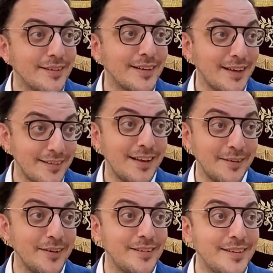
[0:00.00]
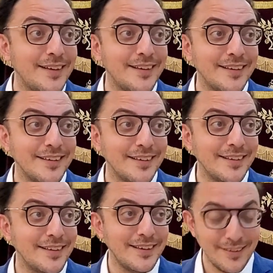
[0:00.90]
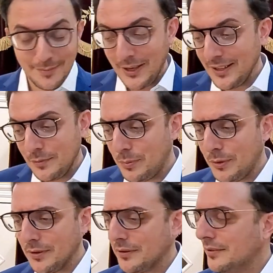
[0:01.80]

The Chazal already said, in his mind he's poor.